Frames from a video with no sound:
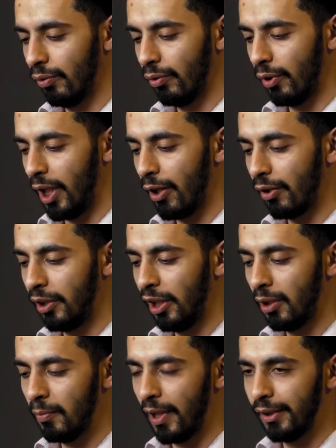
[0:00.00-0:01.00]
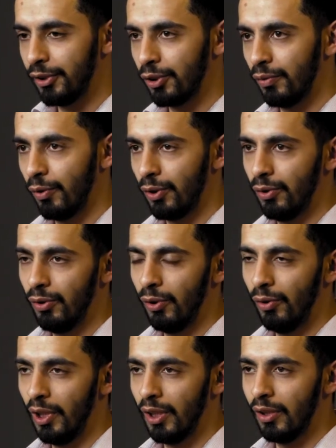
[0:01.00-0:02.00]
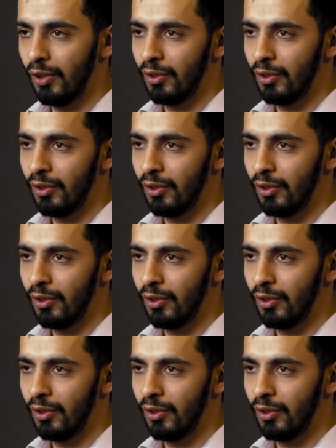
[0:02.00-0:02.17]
how to think about this or what to do here.